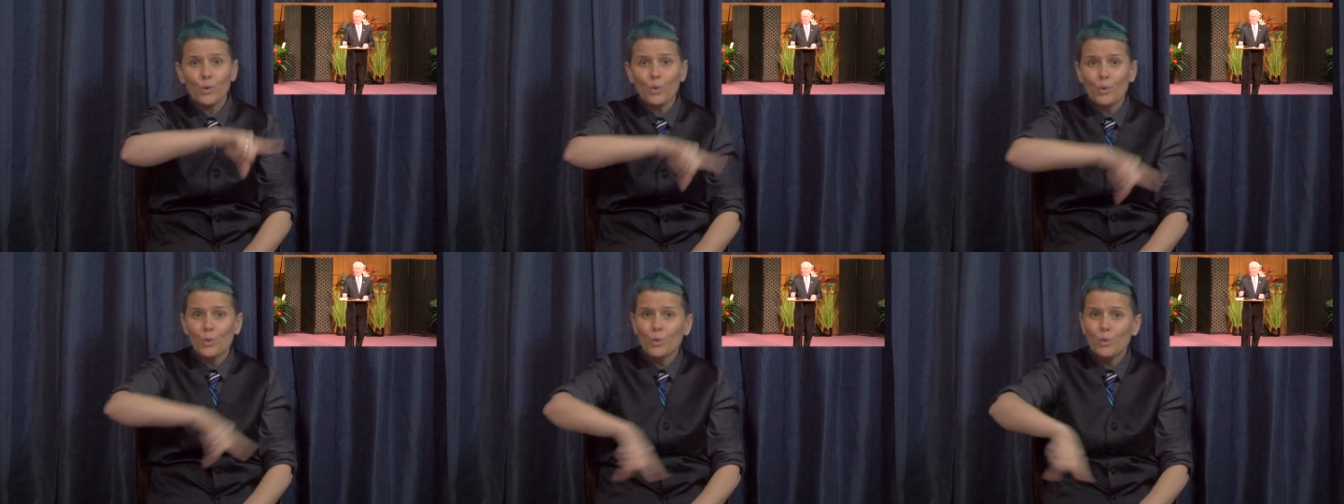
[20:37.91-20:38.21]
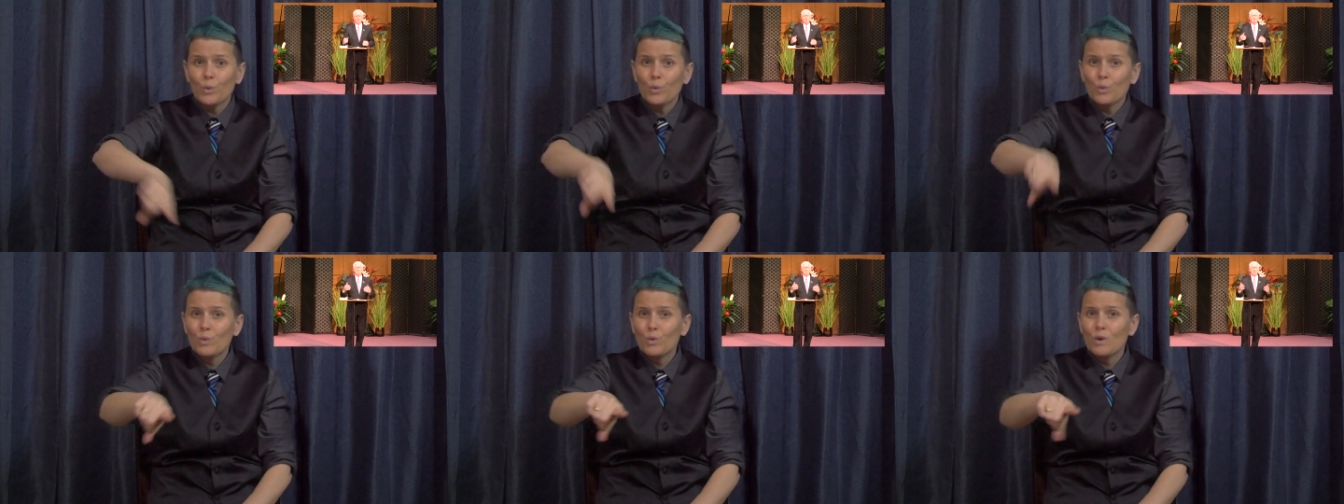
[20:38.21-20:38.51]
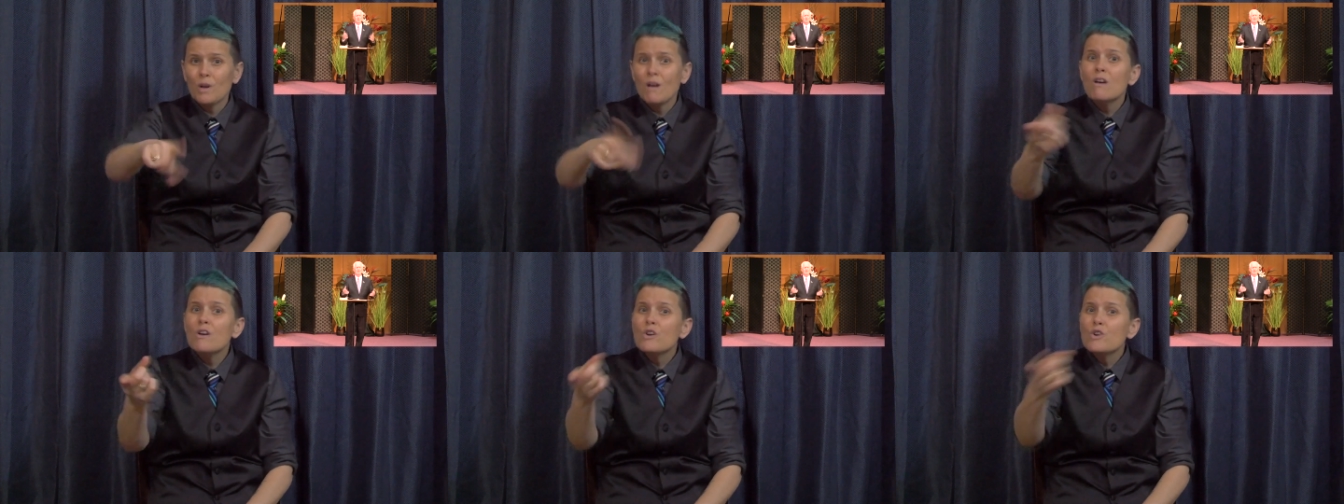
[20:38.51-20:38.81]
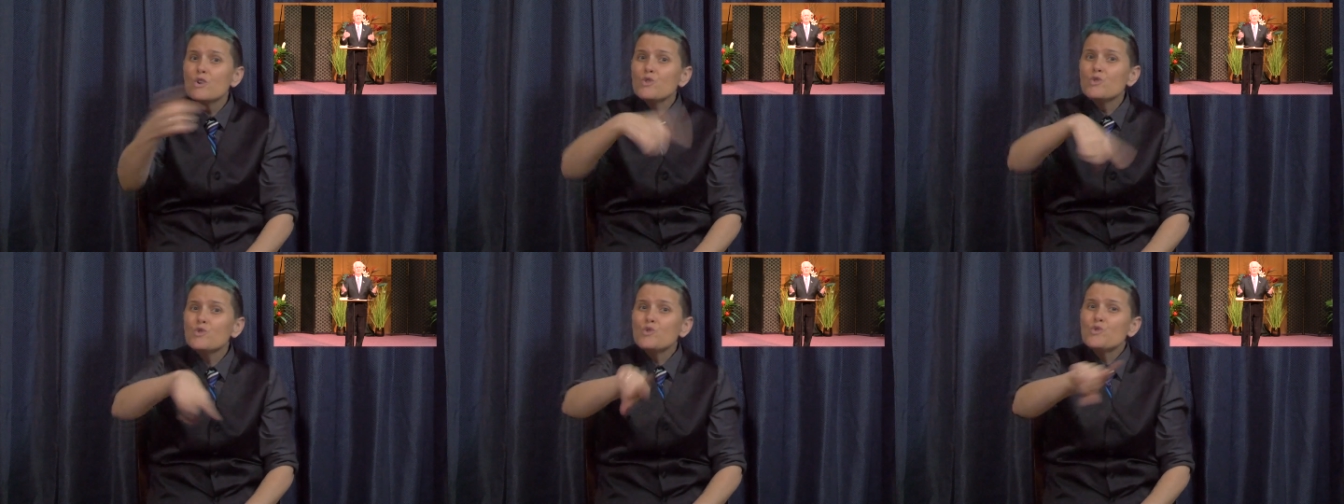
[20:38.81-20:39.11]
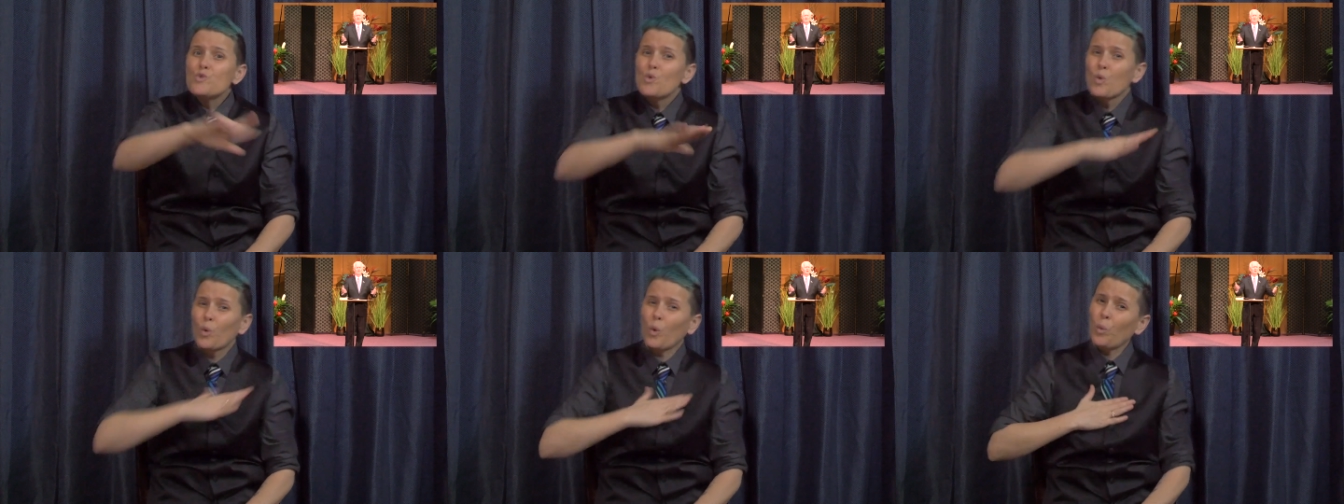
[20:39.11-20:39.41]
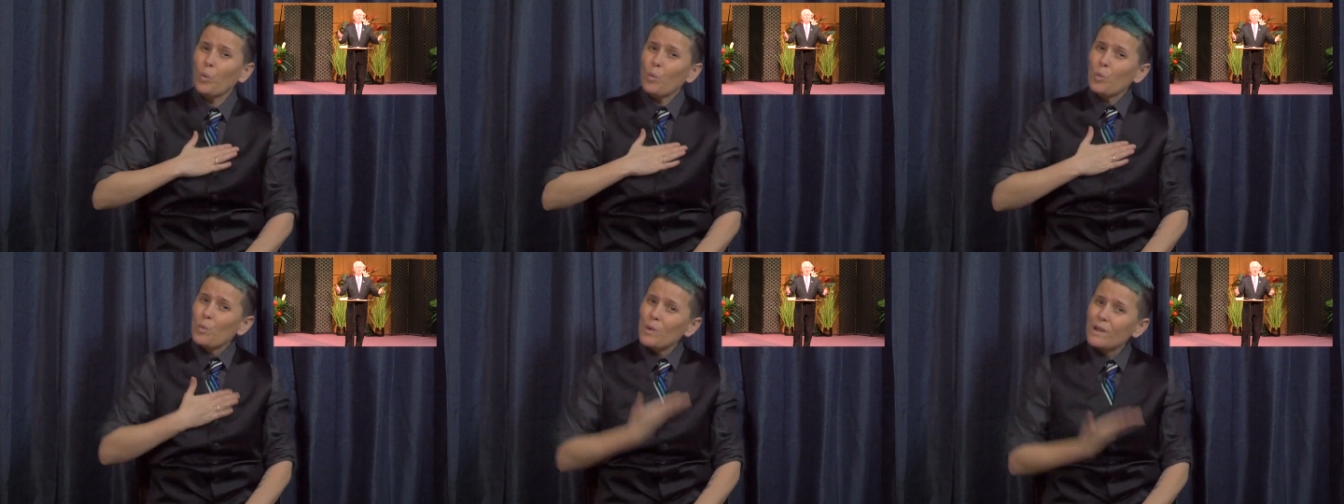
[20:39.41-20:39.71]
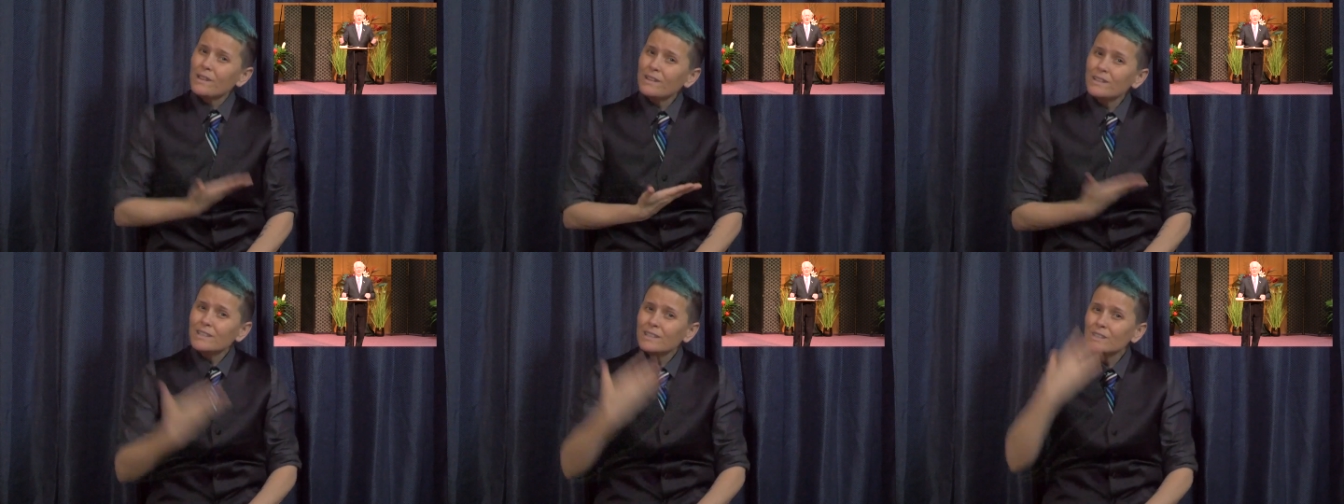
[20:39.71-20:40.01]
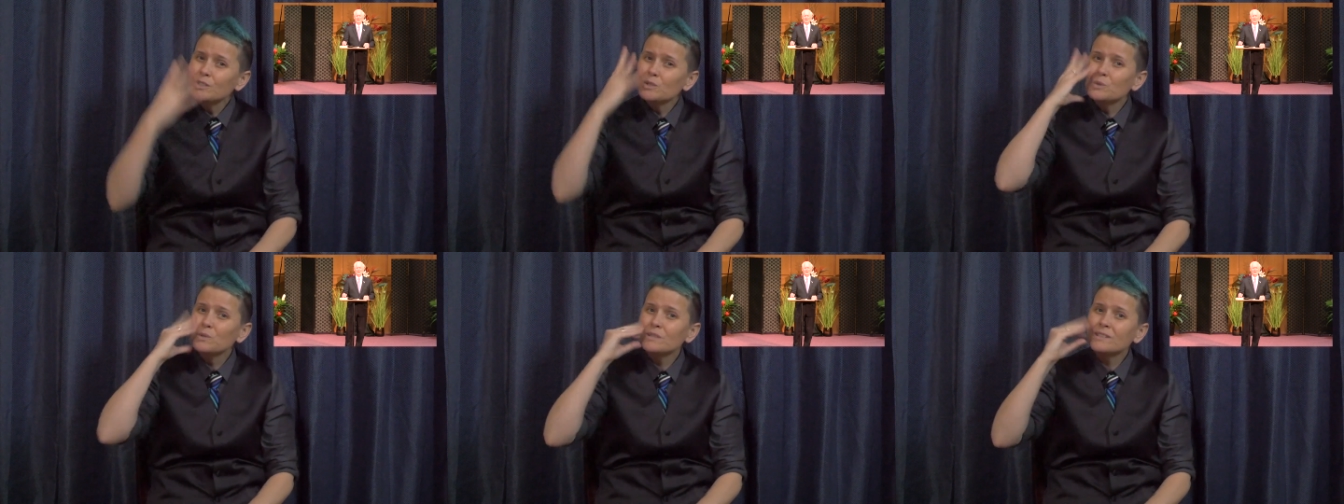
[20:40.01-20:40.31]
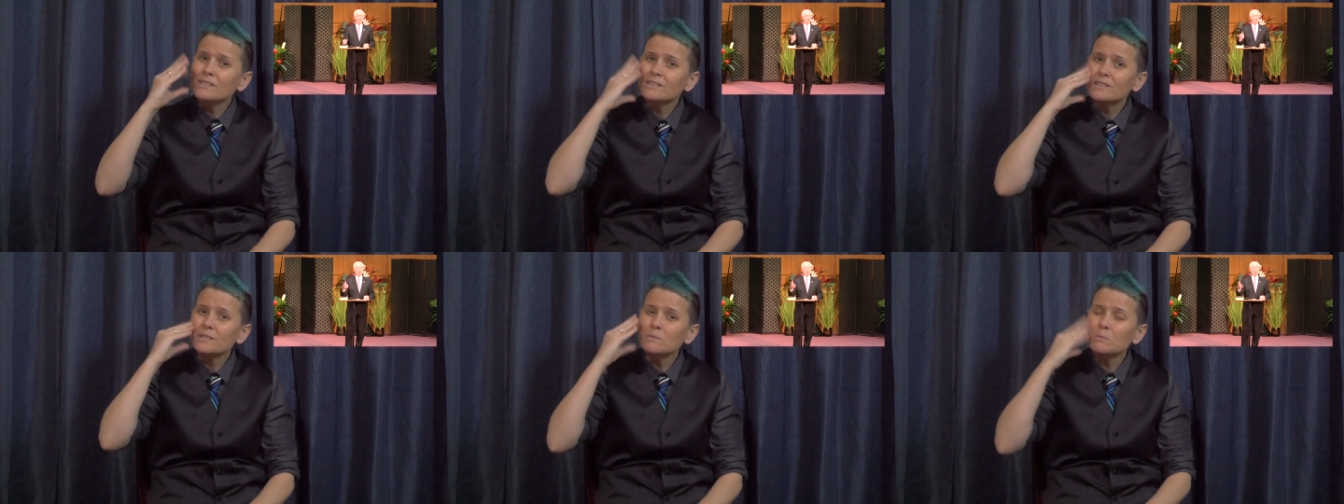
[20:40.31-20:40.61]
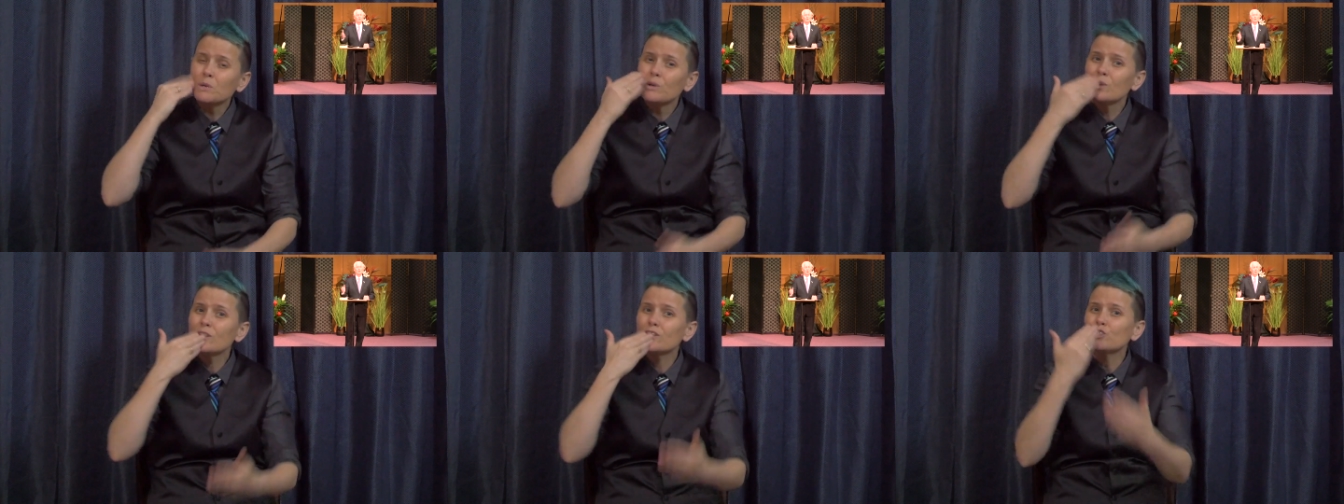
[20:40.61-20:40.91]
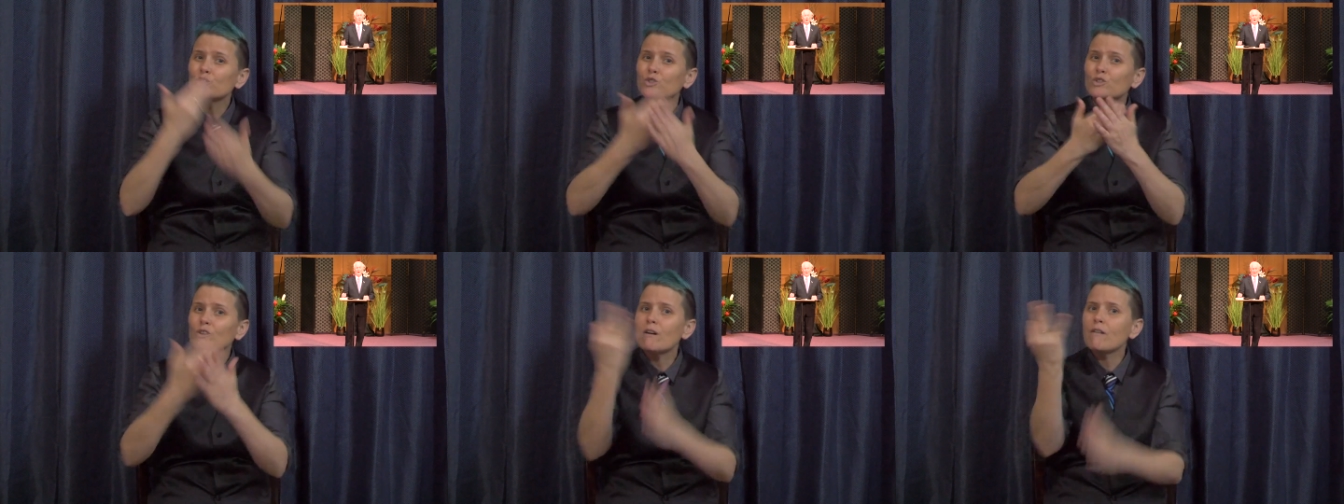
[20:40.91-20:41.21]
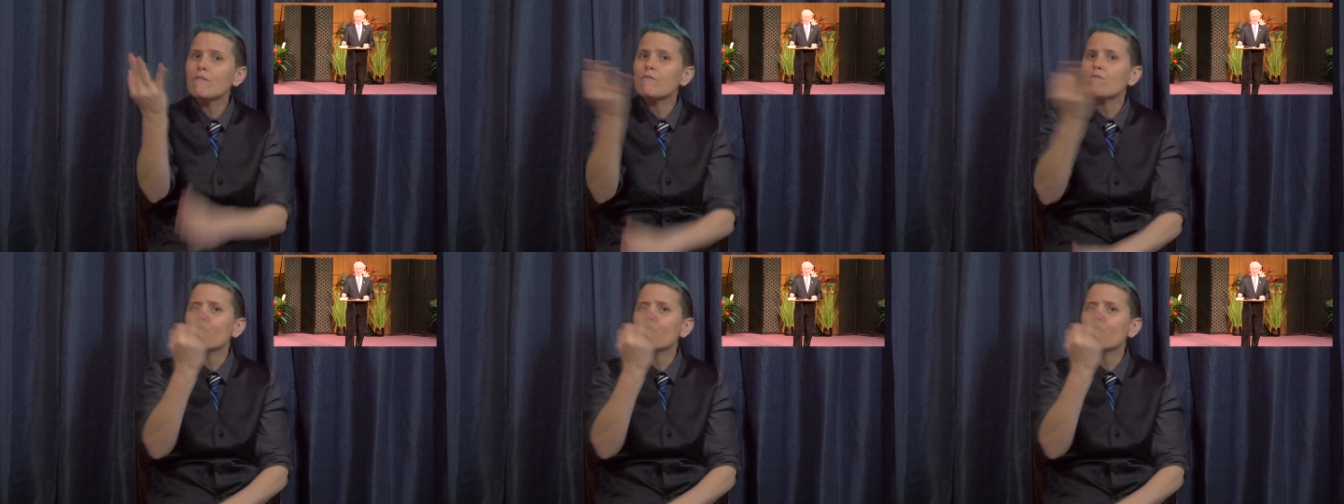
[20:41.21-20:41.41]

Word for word: experience Good Friday in a whole new way.